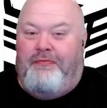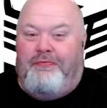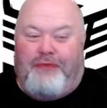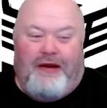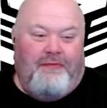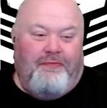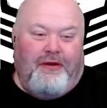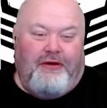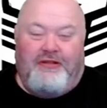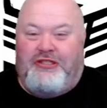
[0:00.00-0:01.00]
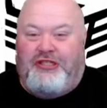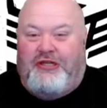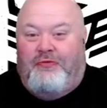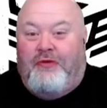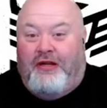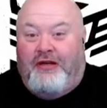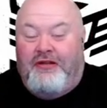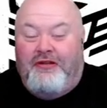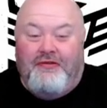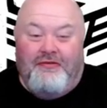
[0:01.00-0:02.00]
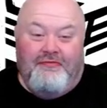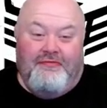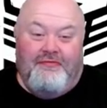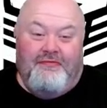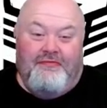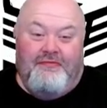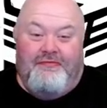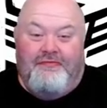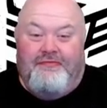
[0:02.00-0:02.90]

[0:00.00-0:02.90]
bread and butter is G1. Anniversary.